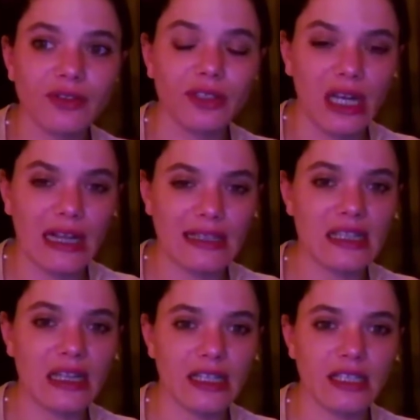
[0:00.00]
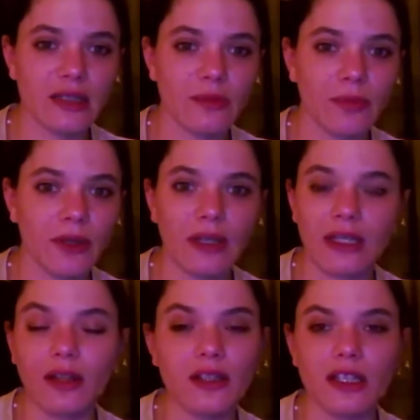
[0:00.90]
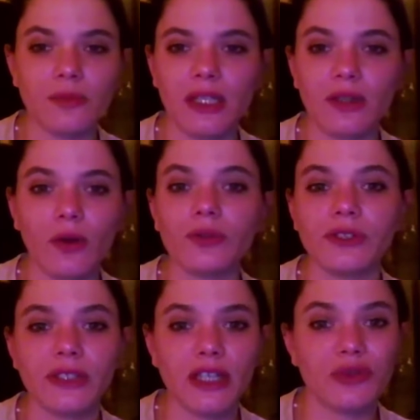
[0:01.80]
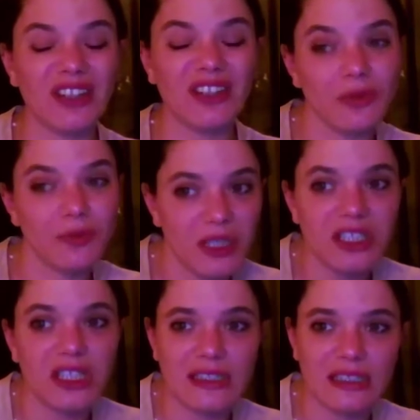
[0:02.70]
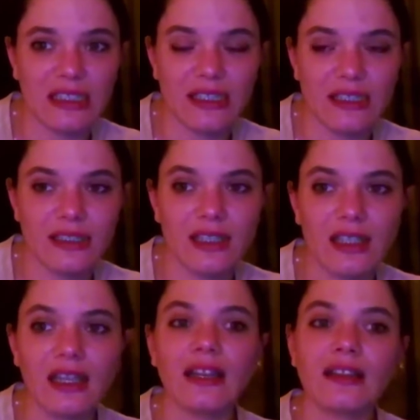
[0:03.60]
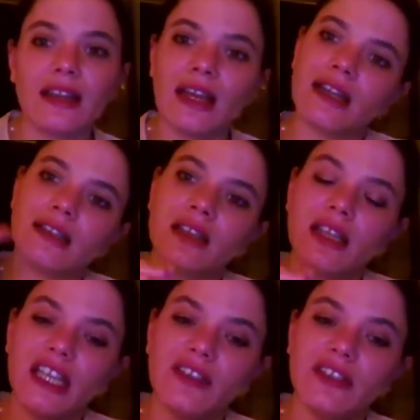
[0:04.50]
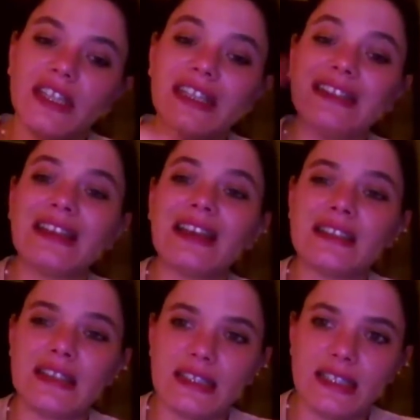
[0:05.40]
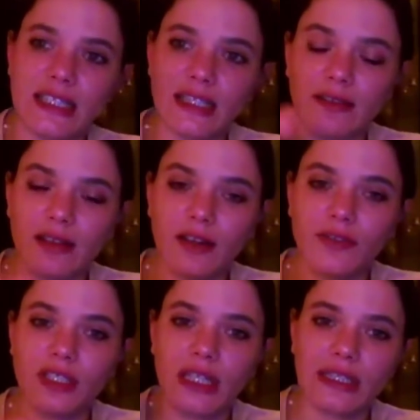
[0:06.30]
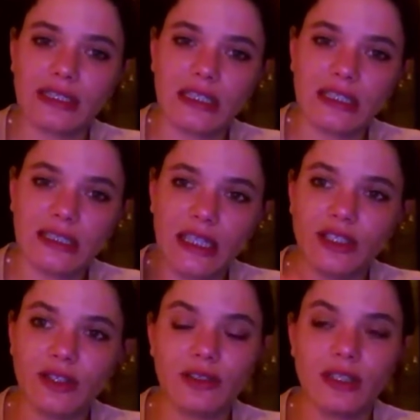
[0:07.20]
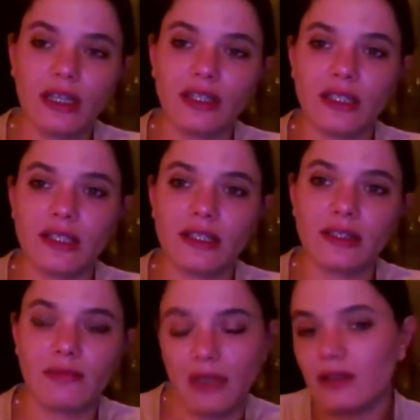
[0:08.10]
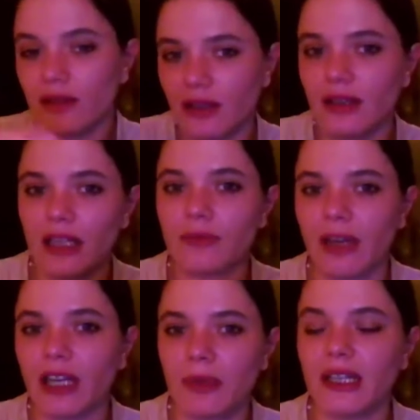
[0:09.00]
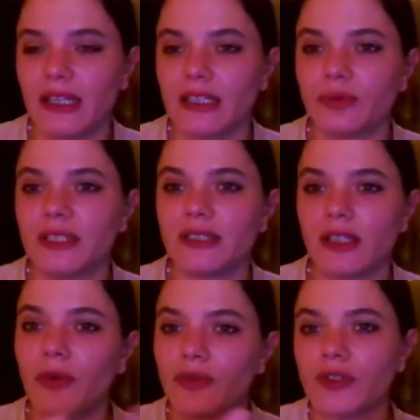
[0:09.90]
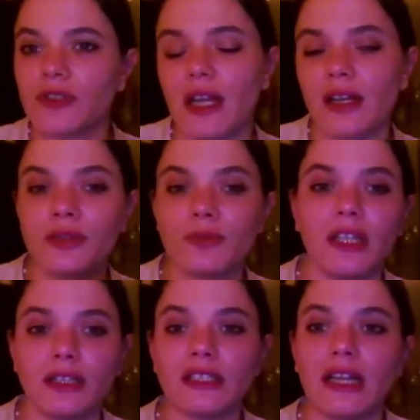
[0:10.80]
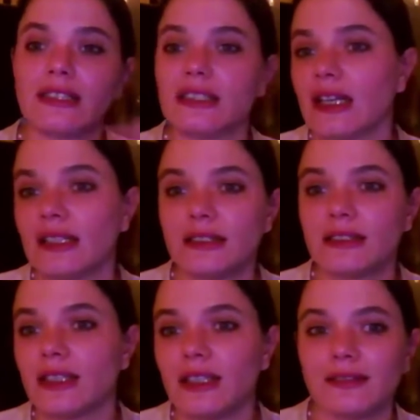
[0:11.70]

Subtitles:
to gelatinize, but that doesn't mean all the starch will not be gelatinized. Then if the intensity of the gelatinization changes, that might be linked with some of the starch being gelatinized